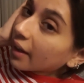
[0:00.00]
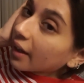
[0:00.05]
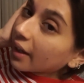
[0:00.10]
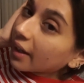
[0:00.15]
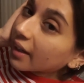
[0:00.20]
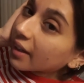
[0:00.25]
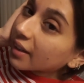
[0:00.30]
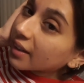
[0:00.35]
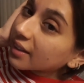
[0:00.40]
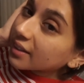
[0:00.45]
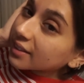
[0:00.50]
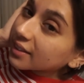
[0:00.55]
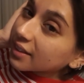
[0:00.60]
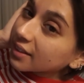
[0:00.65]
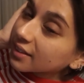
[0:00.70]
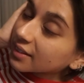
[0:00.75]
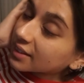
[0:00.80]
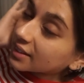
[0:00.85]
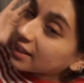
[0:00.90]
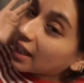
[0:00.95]
It
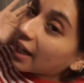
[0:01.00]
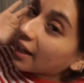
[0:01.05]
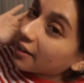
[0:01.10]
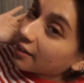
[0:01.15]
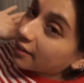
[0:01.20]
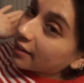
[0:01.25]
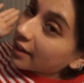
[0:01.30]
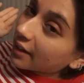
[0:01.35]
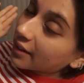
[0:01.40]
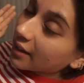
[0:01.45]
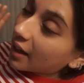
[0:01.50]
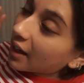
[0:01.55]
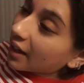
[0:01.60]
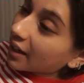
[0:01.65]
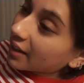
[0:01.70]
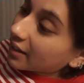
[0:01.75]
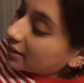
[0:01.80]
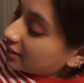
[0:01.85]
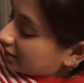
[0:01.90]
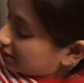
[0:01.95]
is Saturday
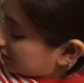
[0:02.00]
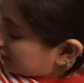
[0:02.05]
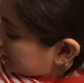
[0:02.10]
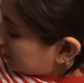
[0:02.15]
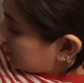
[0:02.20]
night.